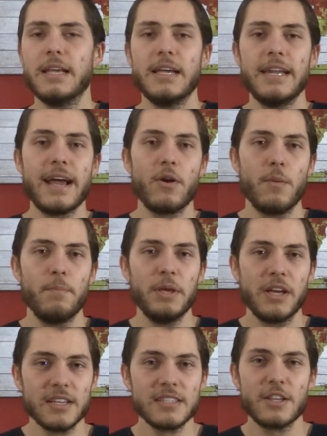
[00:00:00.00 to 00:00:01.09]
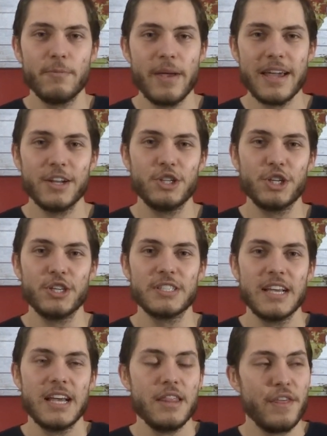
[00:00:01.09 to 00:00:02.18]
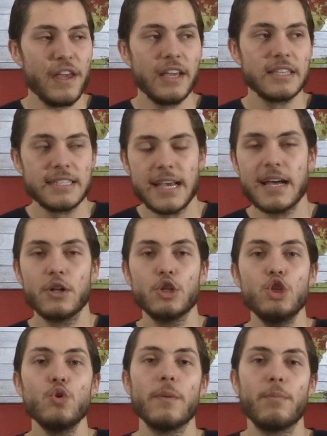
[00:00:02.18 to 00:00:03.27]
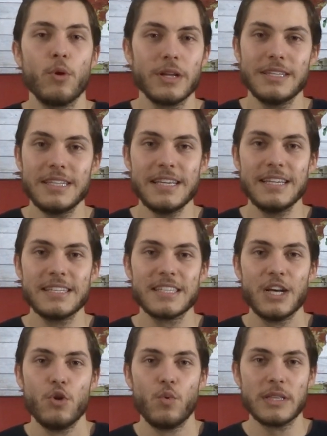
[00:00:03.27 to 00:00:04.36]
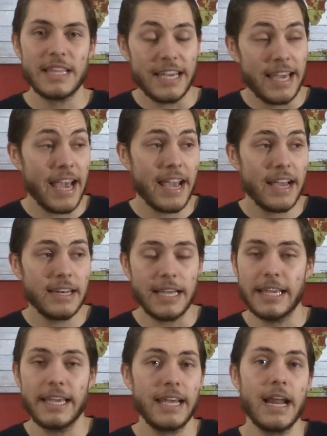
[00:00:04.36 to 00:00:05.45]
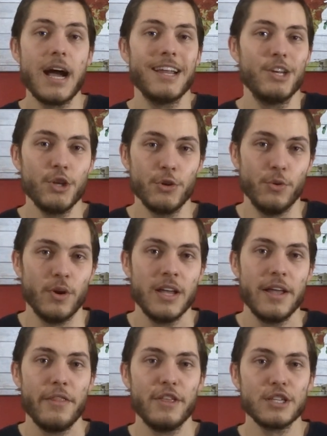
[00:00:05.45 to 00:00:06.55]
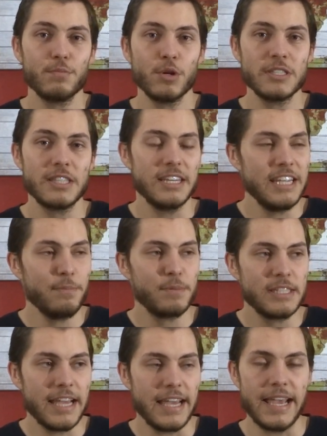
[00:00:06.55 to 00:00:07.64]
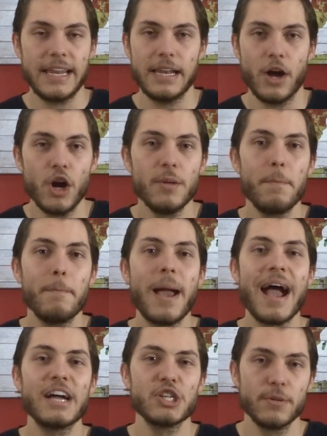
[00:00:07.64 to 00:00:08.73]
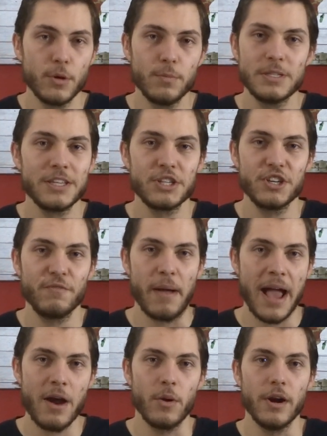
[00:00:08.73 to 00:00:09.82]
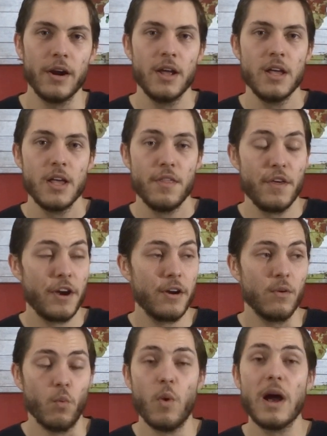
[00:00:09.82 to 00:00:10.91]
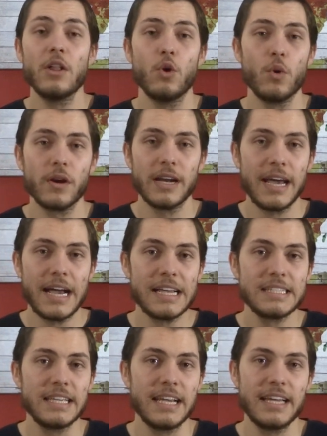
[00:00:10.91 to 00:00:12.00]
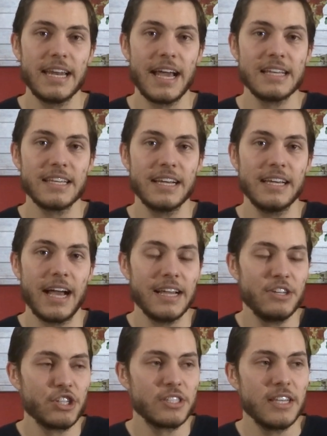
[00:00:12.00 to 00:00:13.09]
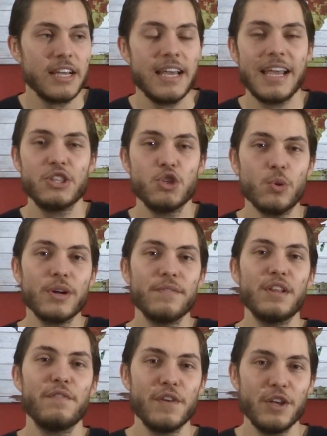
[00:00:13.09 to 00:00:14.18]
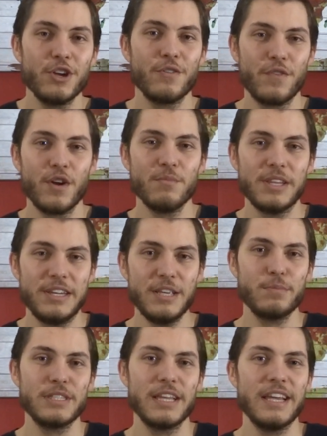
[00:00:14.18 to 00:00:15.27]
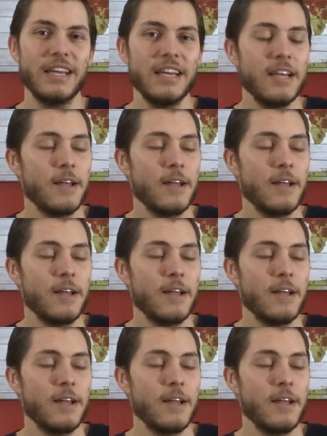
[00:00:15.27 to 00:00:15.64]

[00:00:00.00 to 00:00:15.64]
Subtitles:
Now, because they're managers, they can tell new appointees what they can and cannot do. This puts the deep state in an unimaginable position of power. They're well organized, and as I just intuitively figured from the deep state,